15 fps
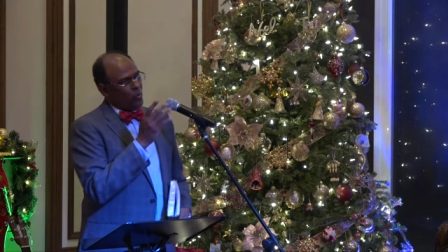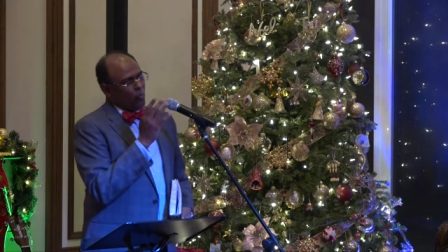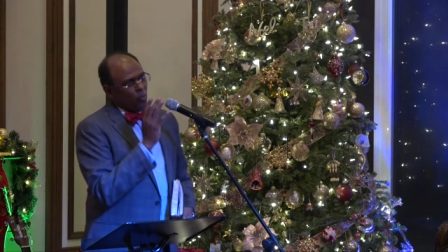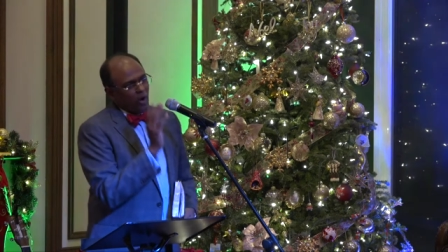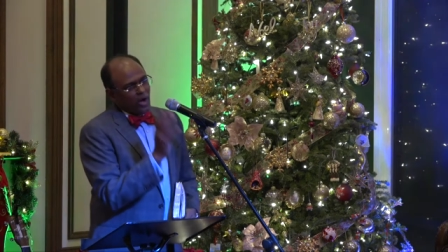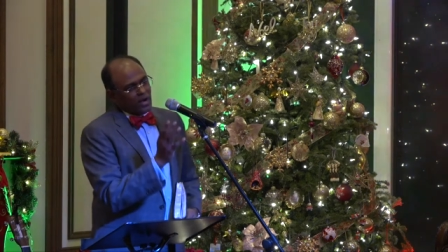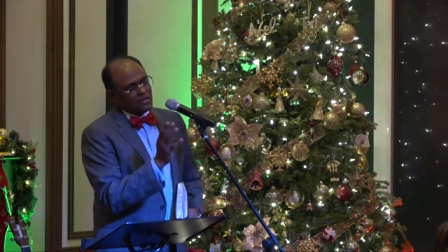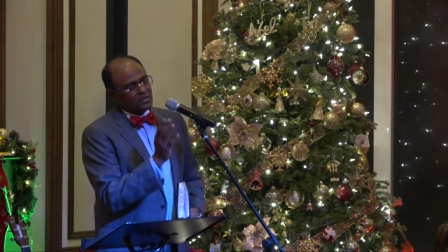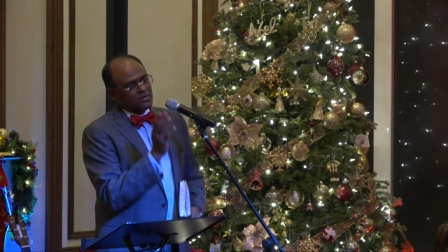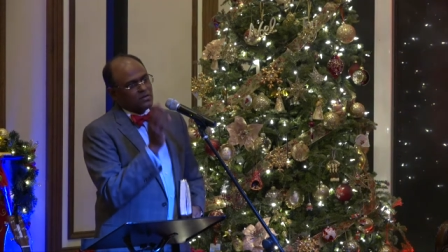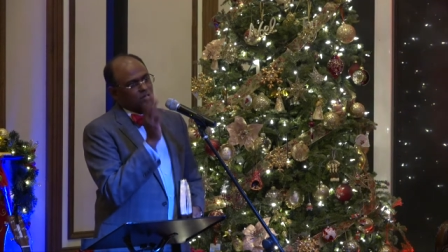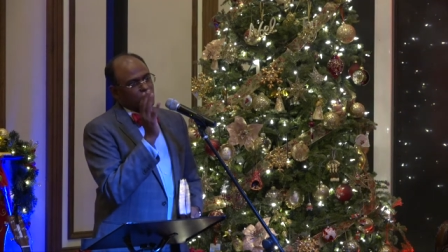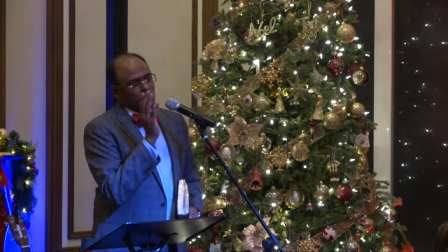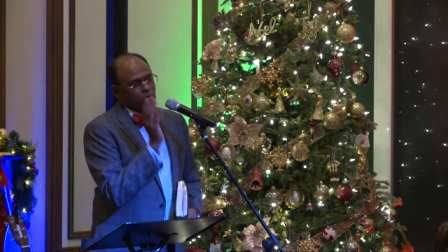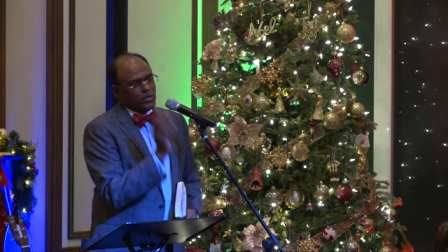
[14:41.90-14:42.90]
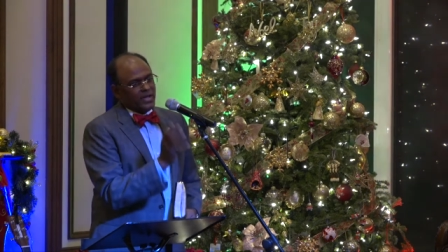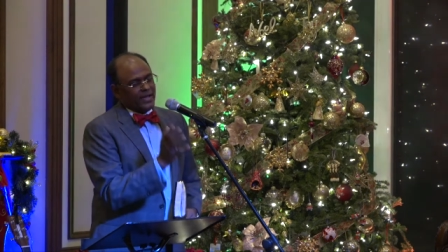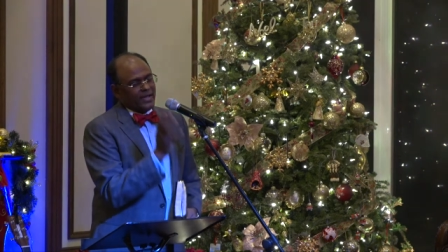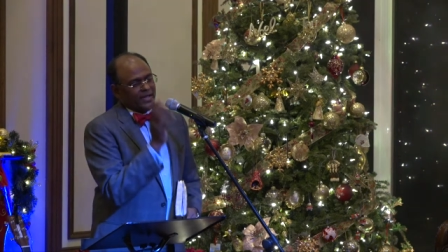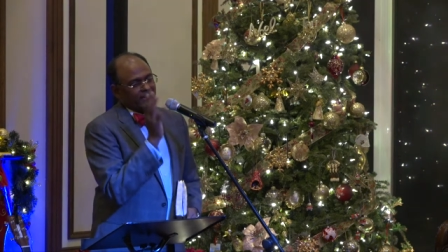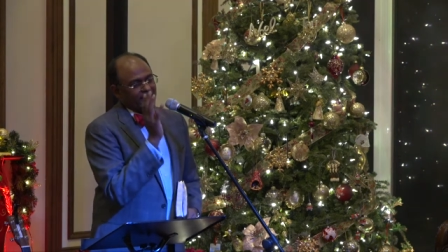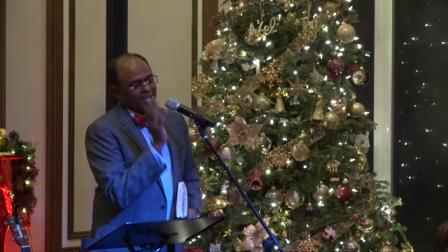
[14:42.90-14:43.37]
What could I
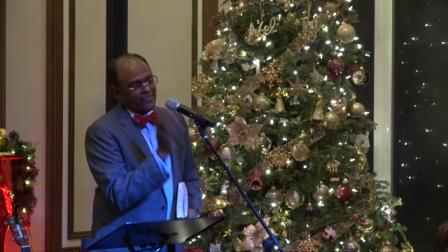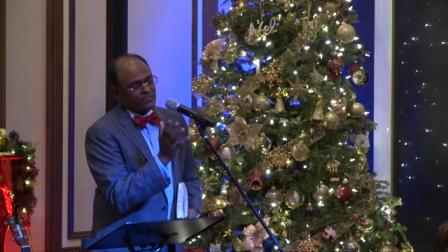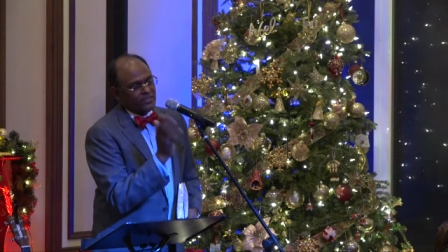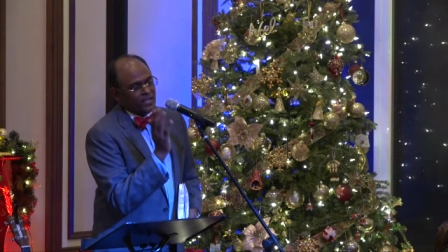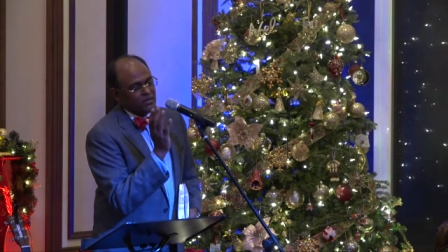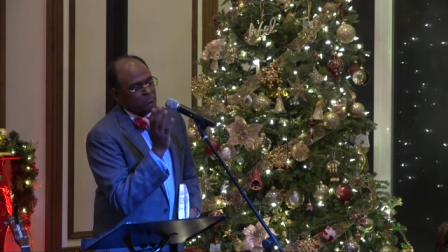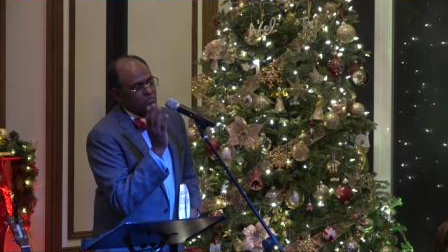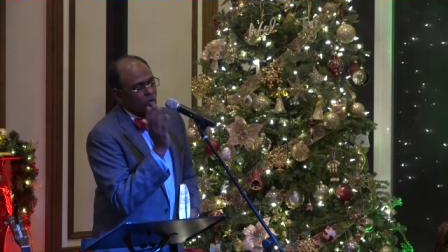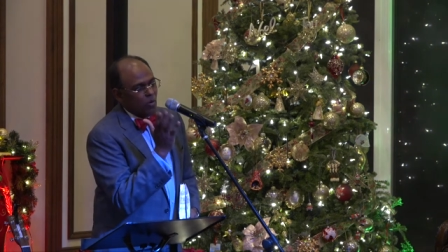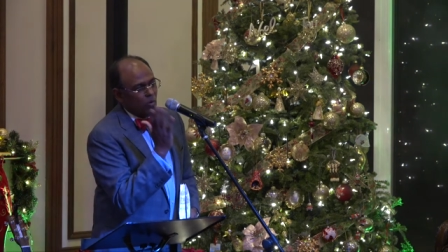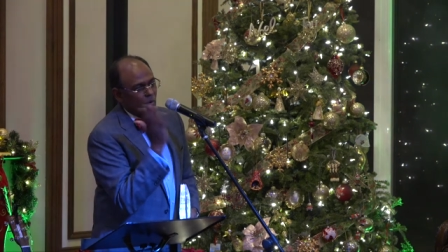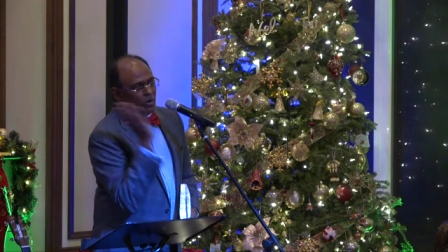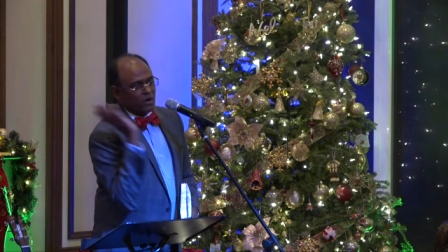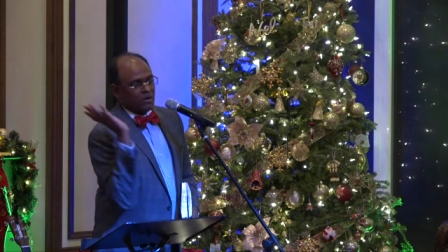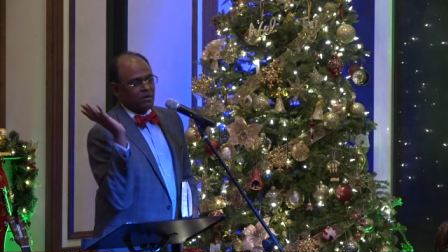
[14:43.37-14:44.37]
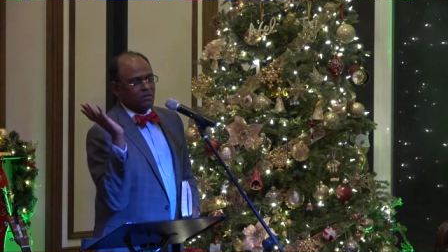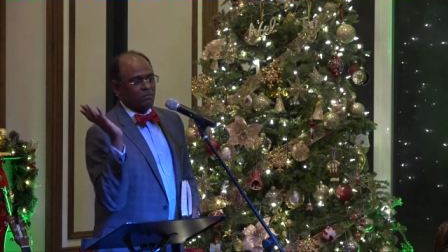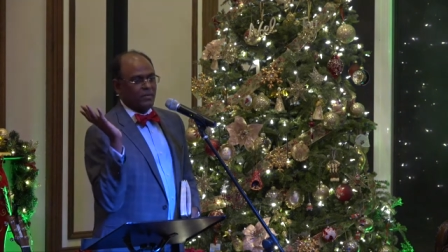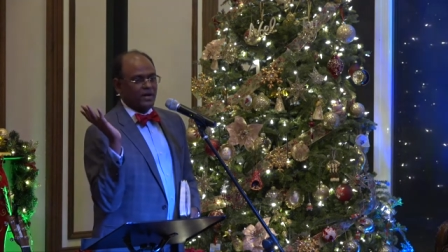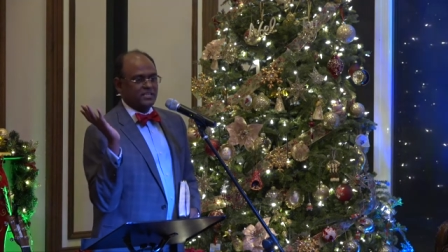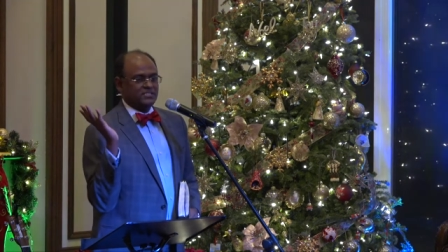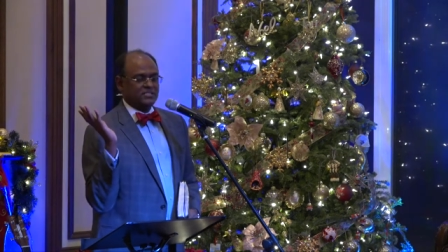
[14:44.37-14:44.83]
have done more,
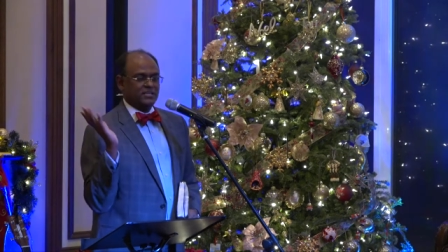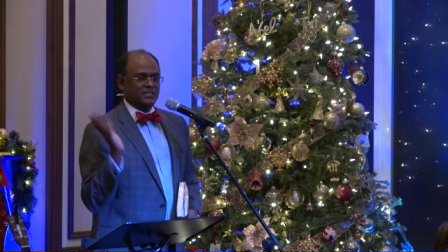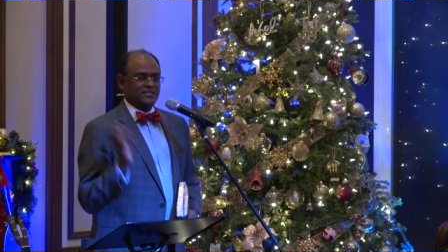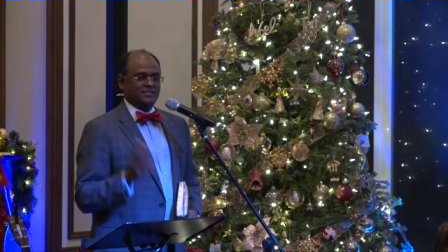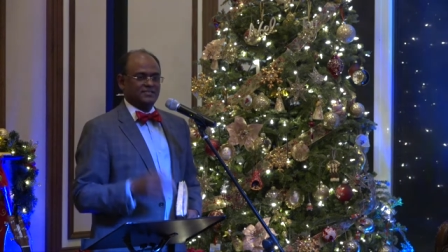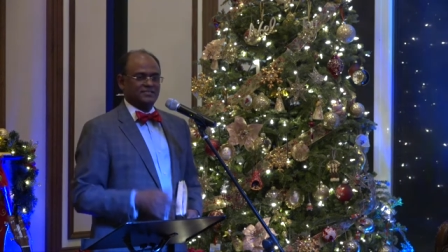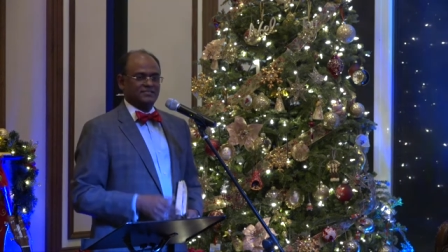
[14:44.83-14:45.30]
my son?